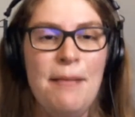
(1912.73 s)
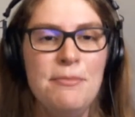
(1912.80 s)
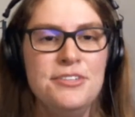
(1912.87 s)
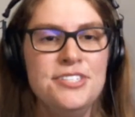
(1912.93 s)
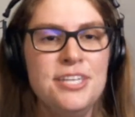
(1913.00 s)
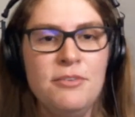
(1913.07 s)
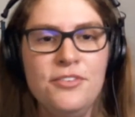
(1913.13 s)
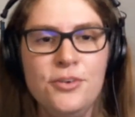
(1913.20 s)

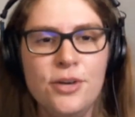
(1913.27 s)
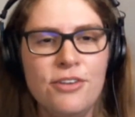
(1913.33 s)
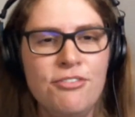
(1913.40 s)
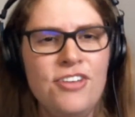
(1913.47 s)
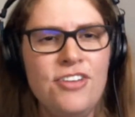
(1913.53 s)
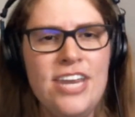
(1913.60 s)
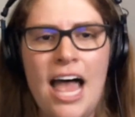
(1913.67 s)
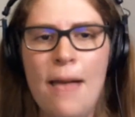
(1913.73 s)
Some of you are
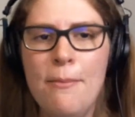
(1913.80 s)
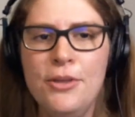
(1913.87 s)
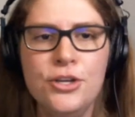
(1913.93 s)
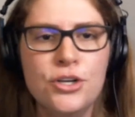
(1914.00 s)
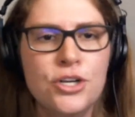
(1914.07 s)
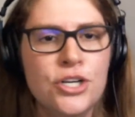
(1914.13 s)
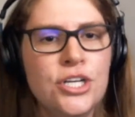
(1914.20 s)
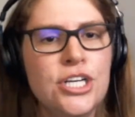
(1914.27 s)

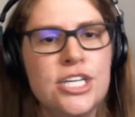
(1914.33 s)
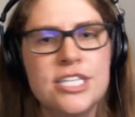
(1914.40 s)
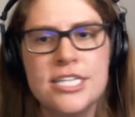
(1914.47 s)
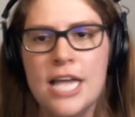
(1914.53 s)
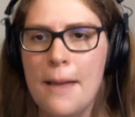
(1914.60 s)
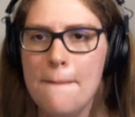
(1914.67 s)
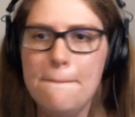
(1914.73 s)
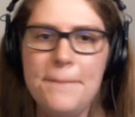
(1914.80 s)
phenomenal cooks,
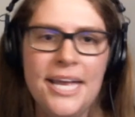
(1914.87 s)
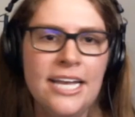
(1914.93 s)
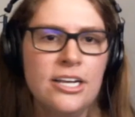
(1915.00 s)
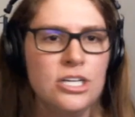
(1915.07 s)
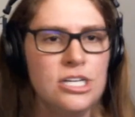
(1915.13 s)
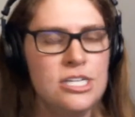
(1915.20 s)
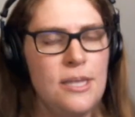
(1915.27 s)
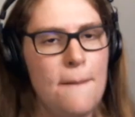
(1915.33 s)

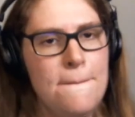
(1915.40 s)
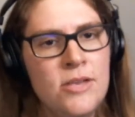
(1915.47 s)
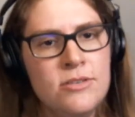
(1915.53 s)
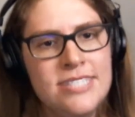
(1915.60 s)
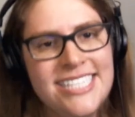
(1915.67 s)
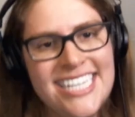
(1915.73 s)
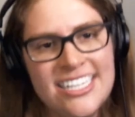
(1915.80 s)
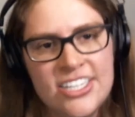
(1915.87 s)
bakers,
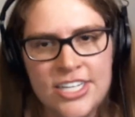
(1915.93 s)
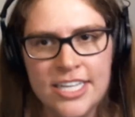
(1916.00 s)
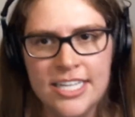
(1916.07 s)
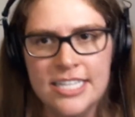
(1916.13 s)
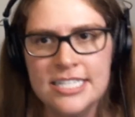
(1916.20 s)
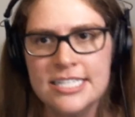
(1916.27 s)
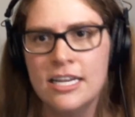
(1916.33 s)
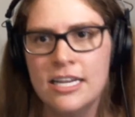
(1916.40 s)

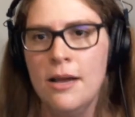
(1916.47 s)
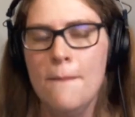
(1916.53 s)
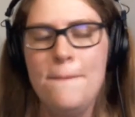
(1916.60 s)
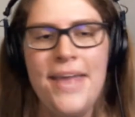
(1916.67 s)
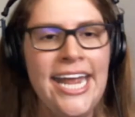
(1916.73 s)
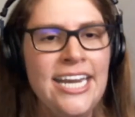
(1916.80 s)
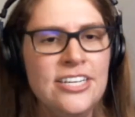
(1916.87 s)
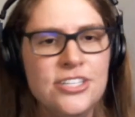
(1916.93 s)
musicians,
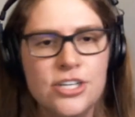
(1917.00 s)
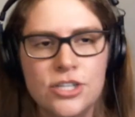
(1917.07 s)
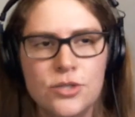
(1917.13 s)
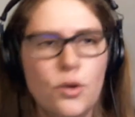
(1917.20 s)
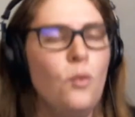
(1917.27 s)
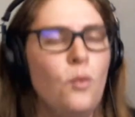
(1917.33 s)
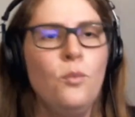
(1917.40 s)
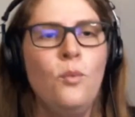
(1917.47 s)
painters,
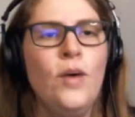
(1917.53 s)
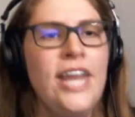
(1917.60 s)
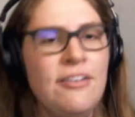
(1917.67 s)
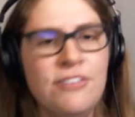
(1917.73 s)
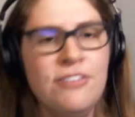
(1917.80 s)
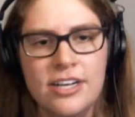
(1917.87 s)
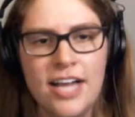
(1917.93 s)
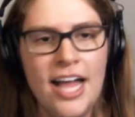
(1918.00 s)

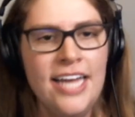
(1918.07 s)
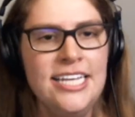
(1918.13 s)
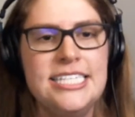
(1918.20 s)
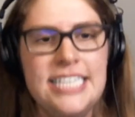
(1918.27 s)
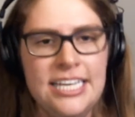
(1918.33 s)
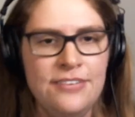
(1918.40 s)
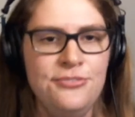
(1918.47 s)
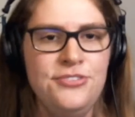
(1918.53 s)
whatever God has
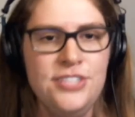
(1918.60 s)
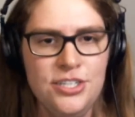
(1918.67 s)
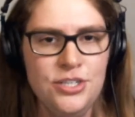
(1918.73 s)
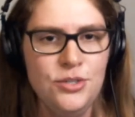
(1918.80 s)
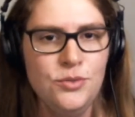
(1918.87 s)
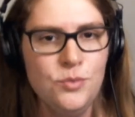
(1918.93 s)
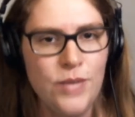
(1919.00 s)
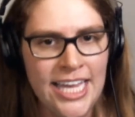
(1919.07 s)
gifted
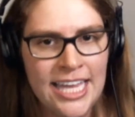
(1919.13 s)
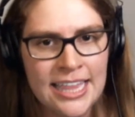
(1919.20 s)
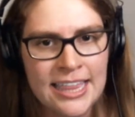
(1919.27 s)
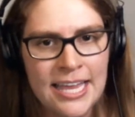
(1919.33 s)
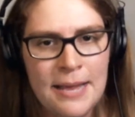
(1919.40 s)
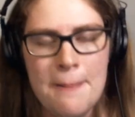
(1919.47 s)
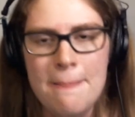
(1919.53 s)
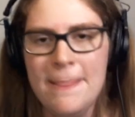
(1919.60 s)
you with.
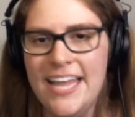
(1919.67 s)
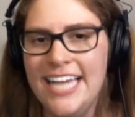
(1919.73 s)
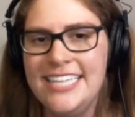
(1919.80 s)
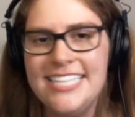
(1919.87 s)
It